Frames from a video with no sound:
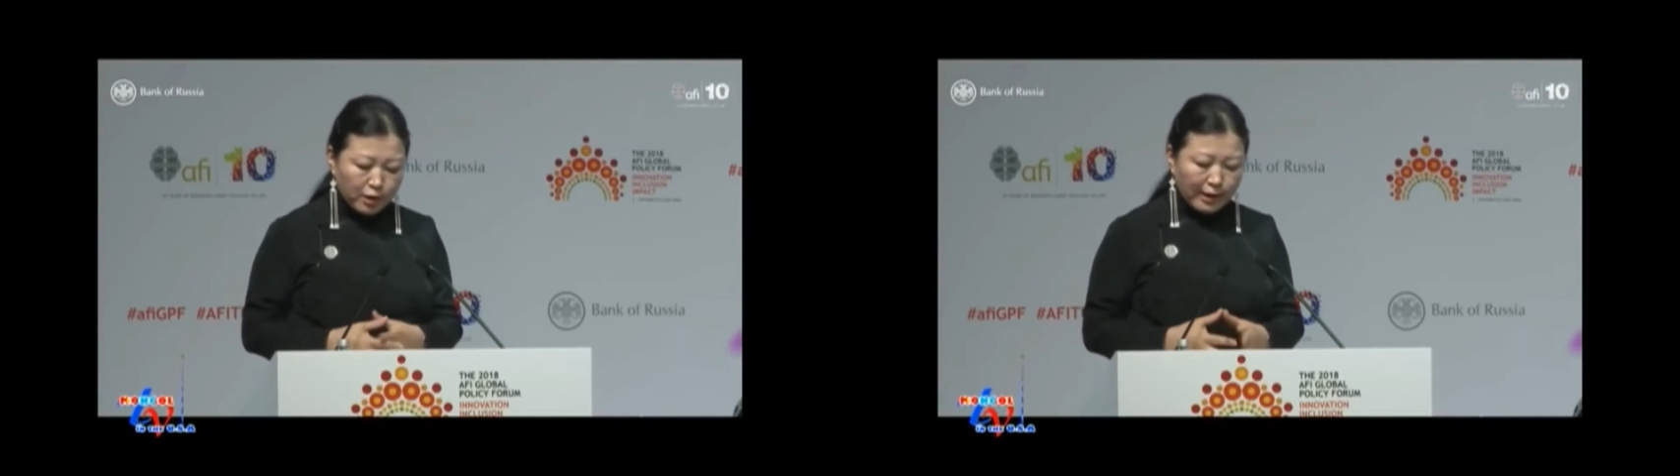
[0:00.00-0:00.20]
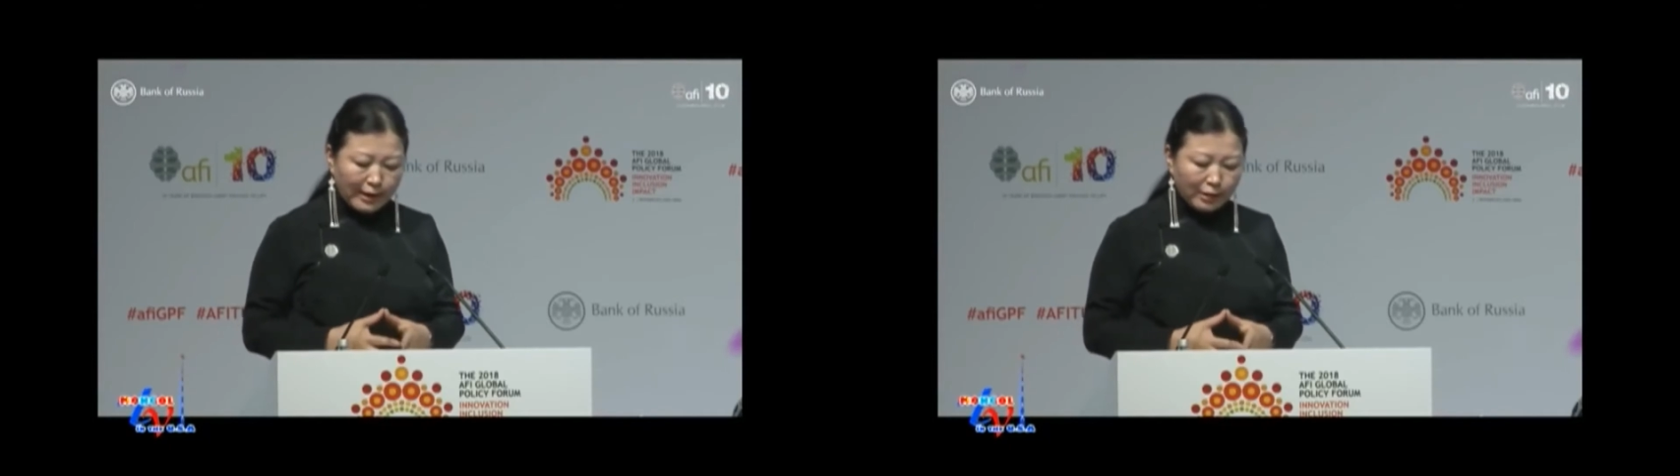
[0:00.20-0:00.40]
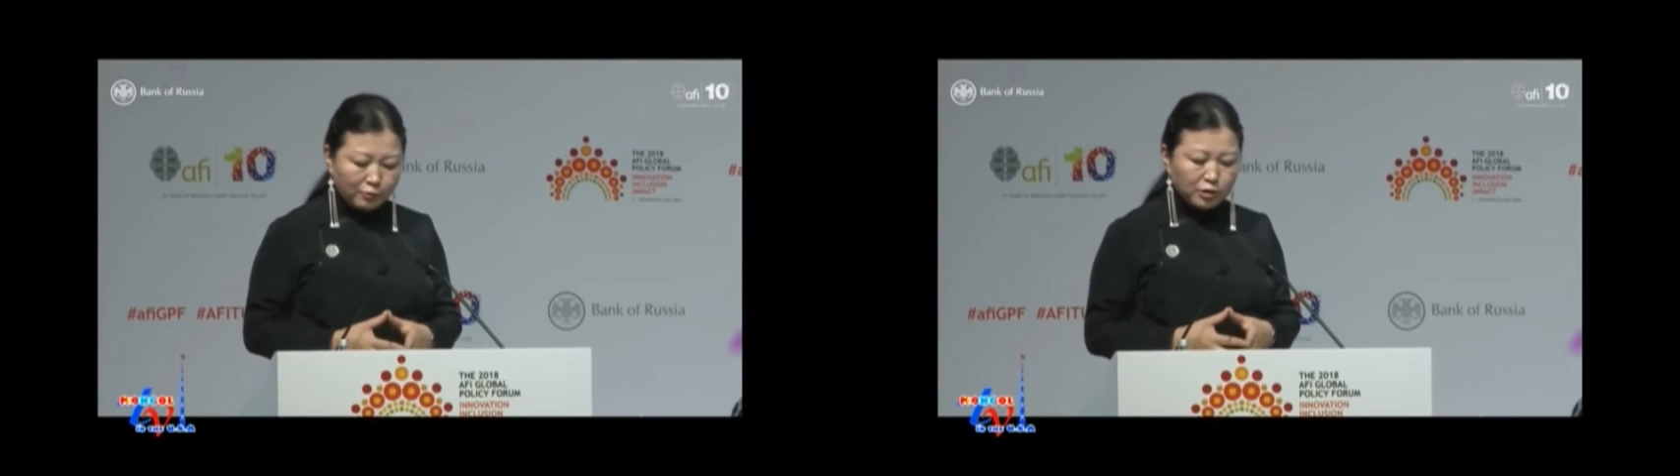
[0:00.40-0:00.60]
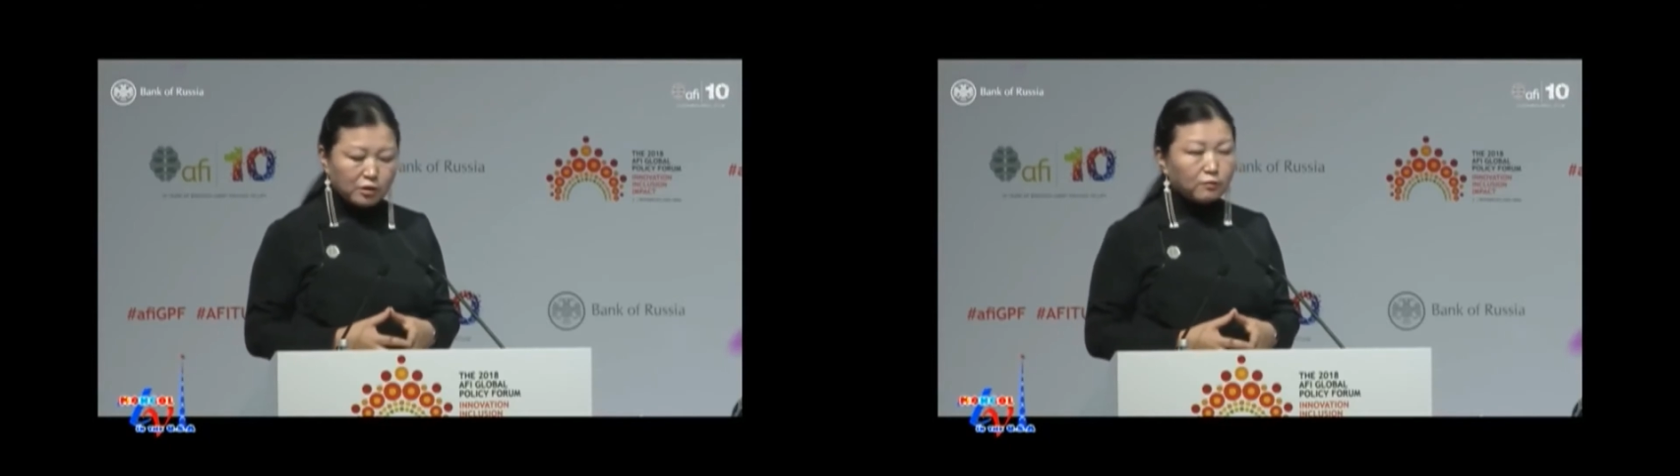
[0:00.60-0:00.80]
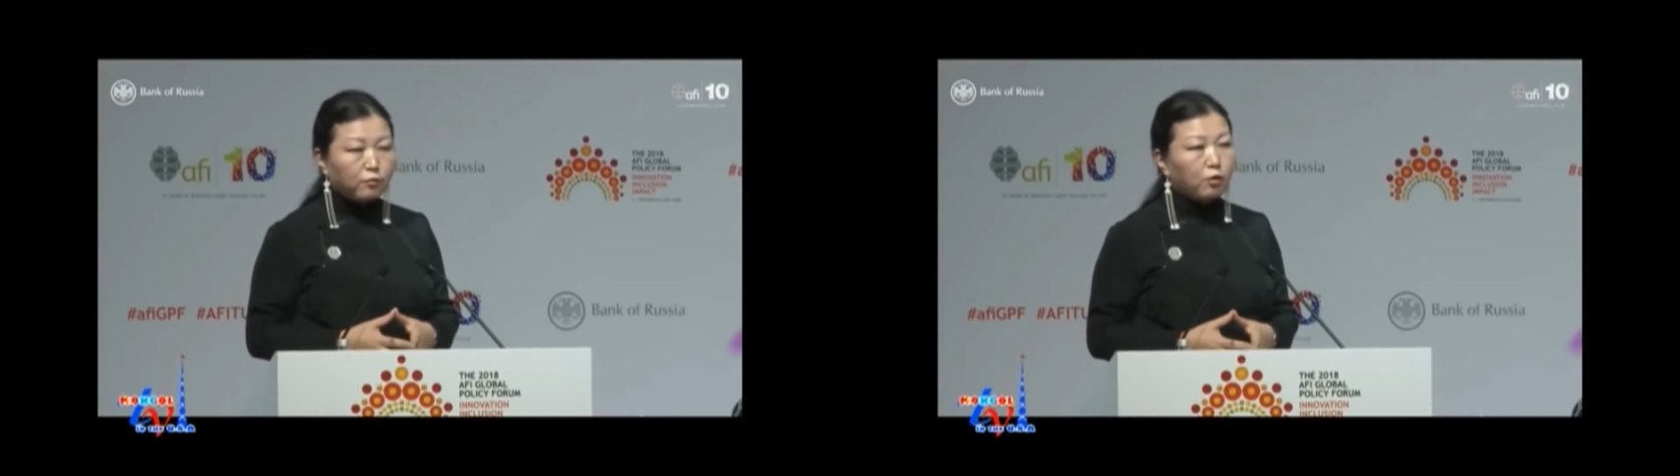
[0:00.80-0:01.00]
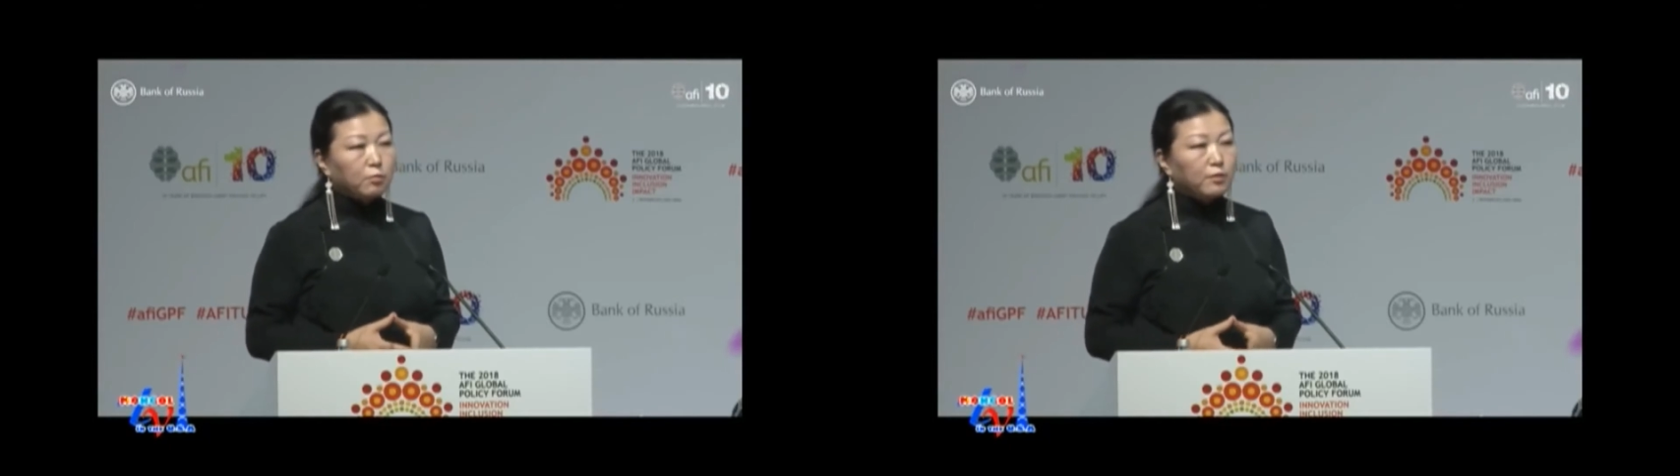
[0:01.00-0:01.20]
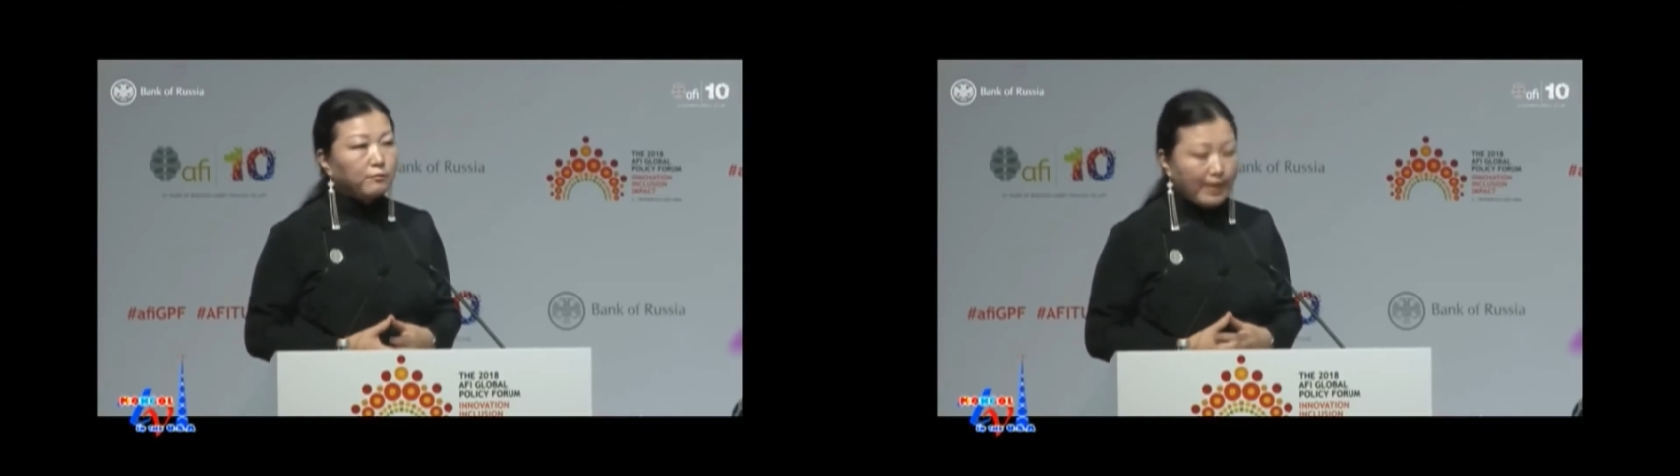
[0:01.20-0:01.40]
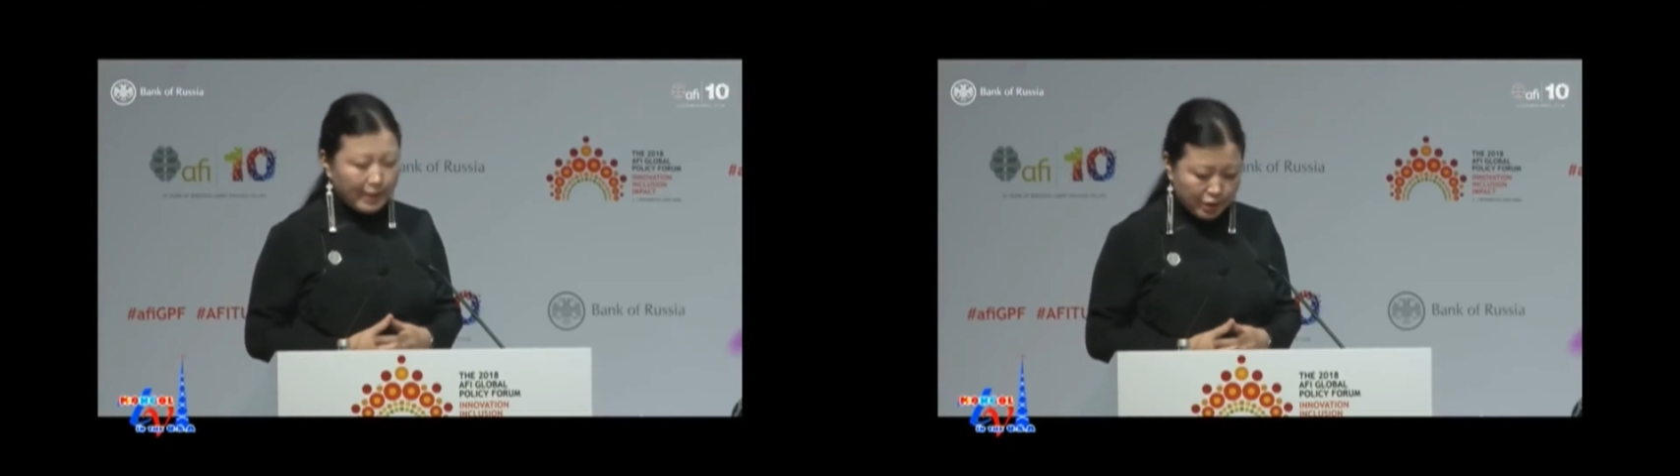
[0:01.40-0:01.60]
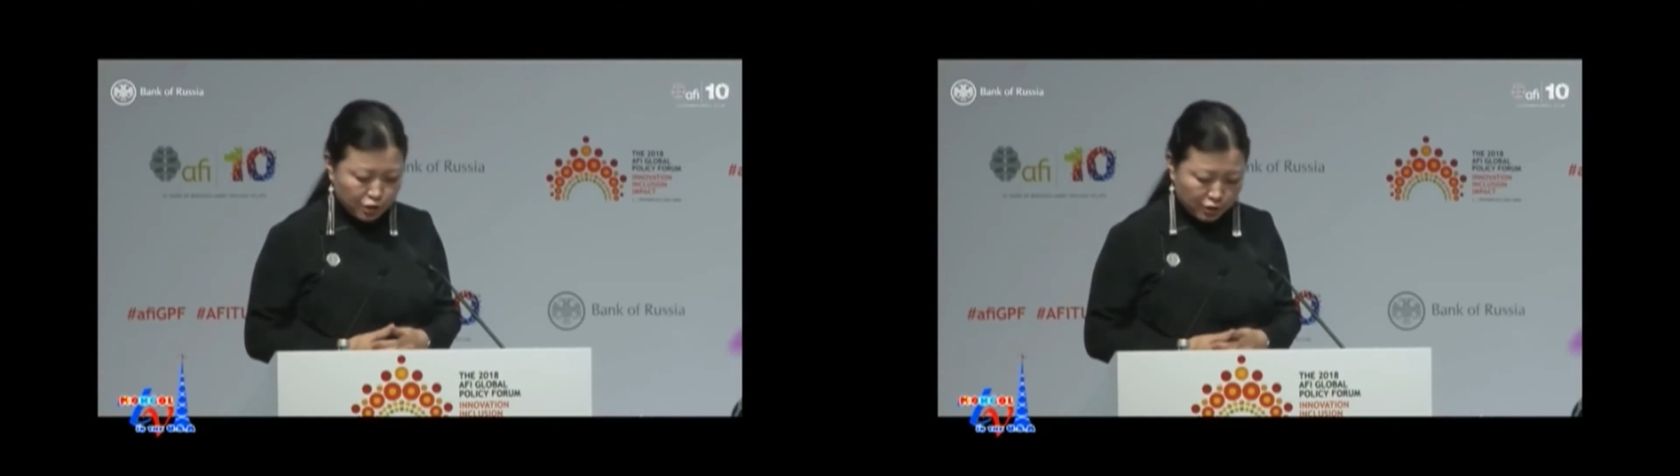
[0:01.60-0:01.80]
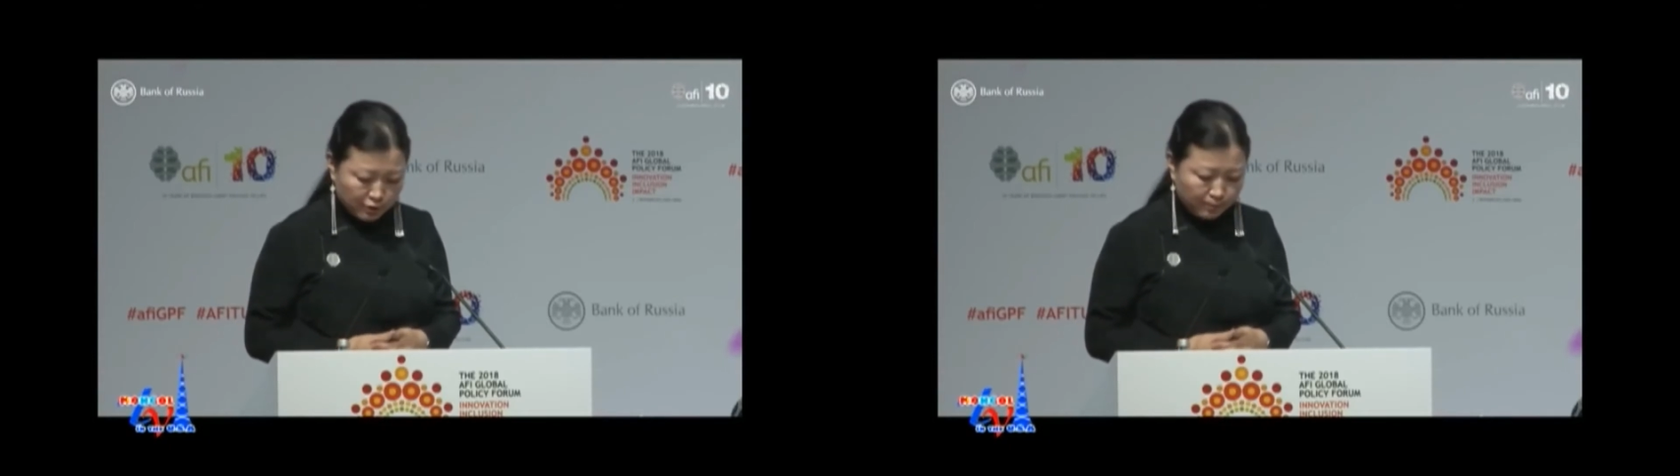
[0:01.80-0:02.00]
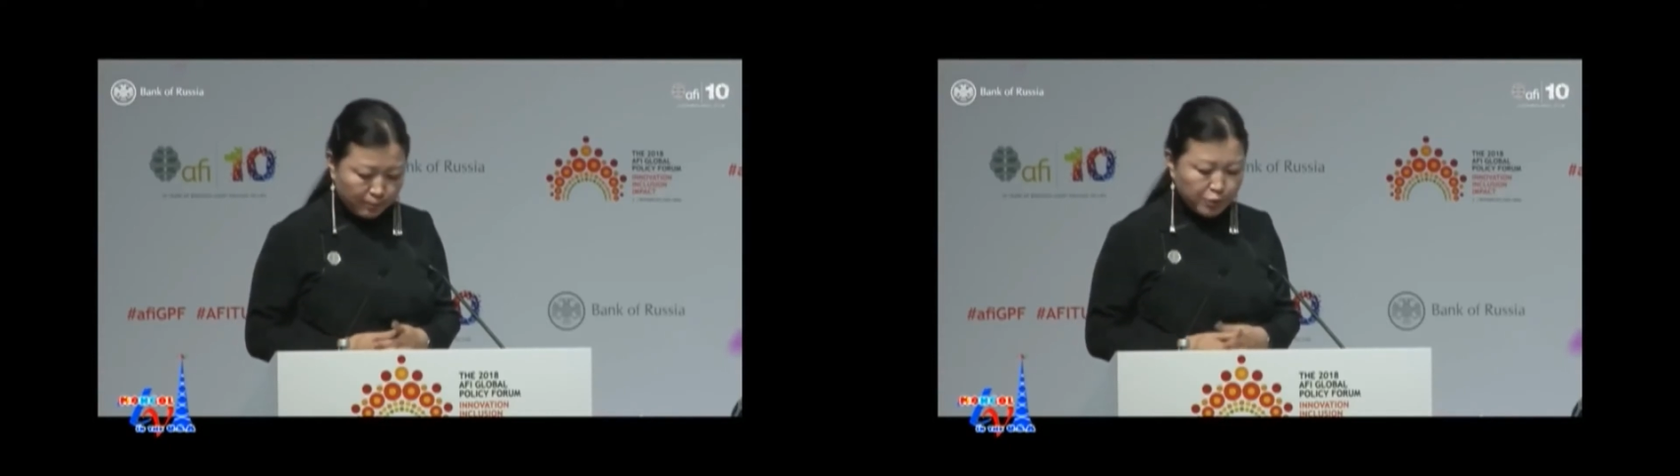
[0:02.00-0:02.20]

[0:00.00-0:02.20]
included in formal financial